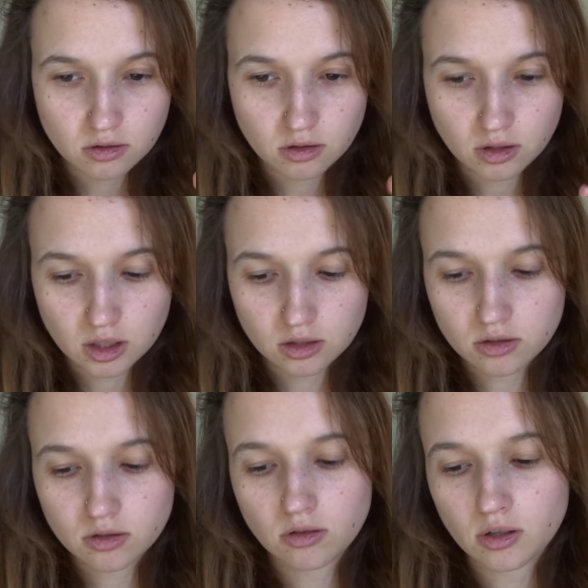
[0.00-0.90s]
on
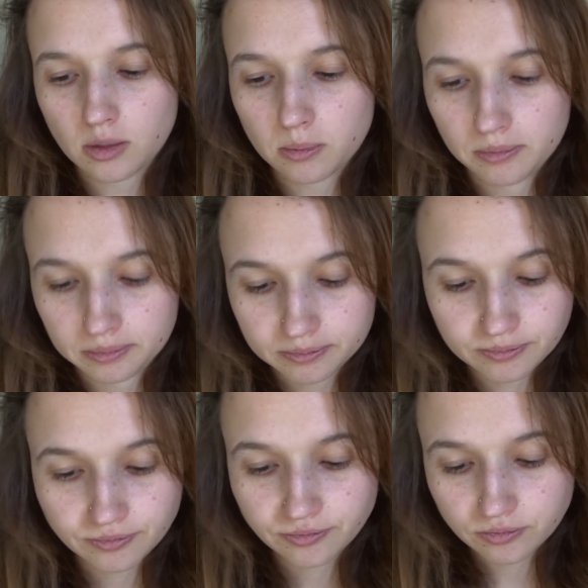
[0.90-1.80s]
Instagram
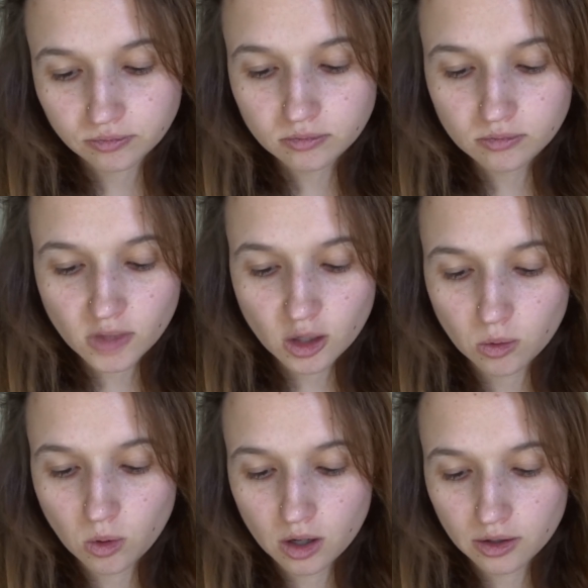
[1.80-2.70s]

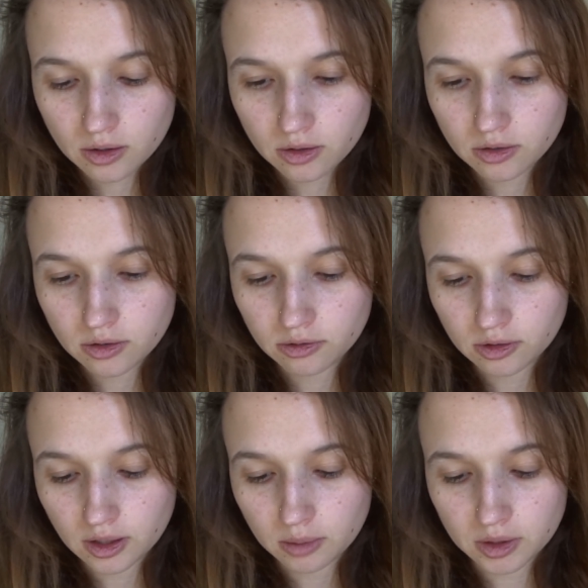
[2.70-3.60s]
what her
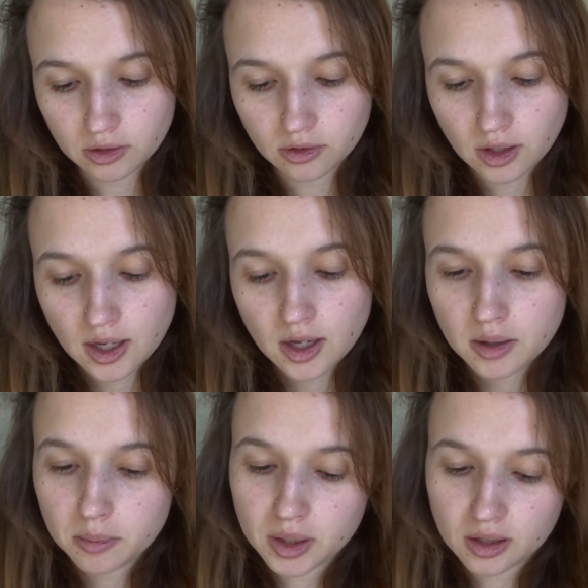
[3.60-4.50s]
username is
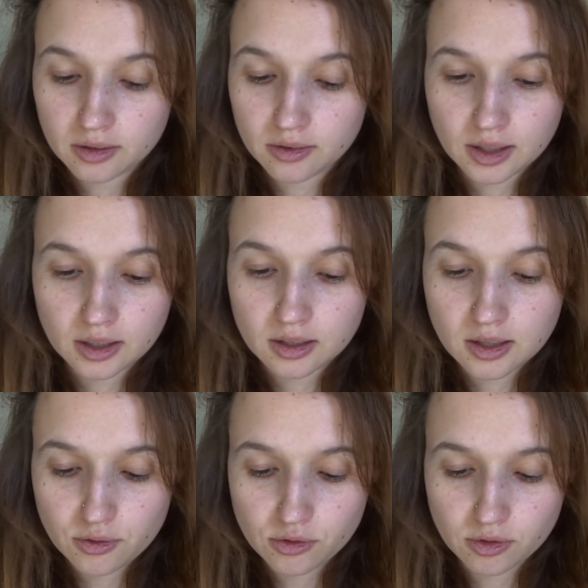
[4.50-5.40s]
because I can
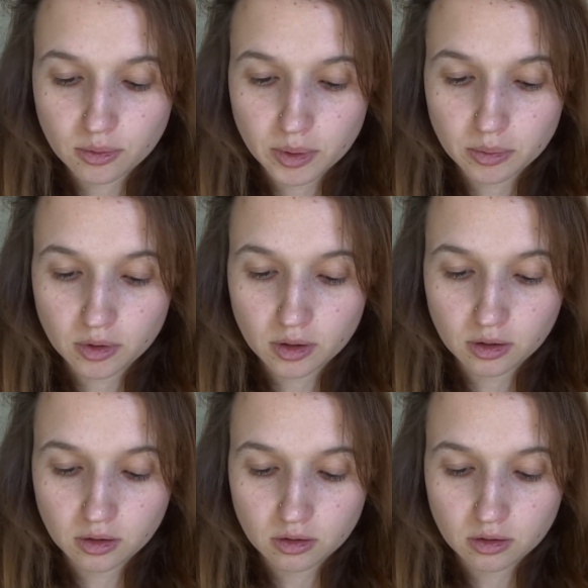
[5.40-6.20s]
never remember it.